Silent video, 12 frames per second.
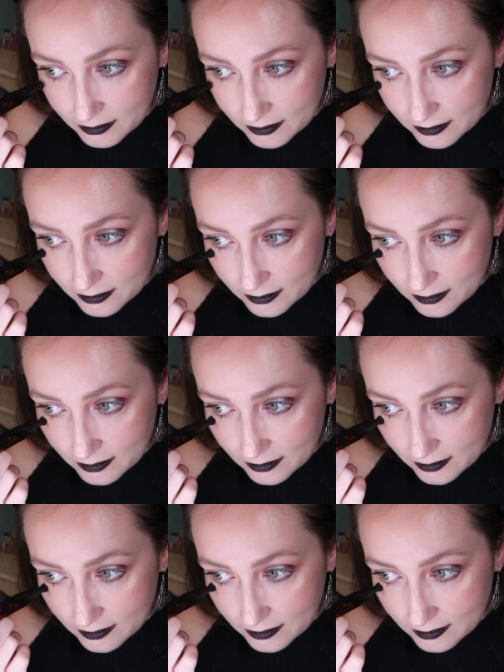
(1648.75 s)

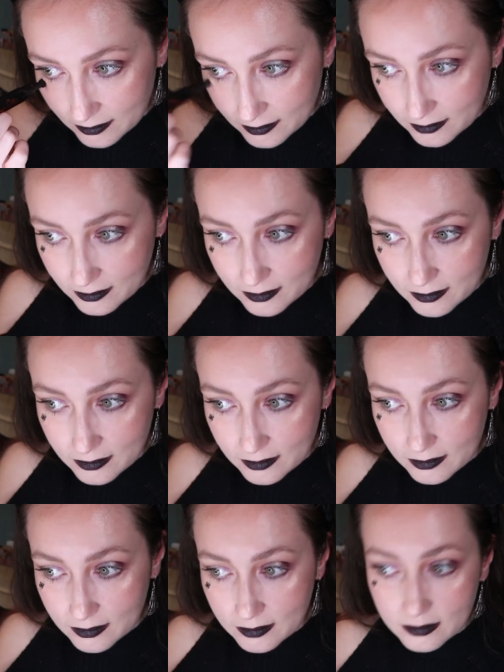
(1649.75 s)

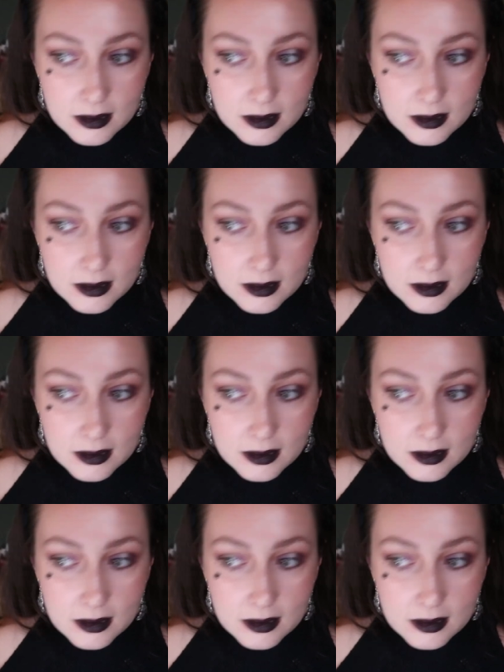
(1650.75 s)
(no one is talking)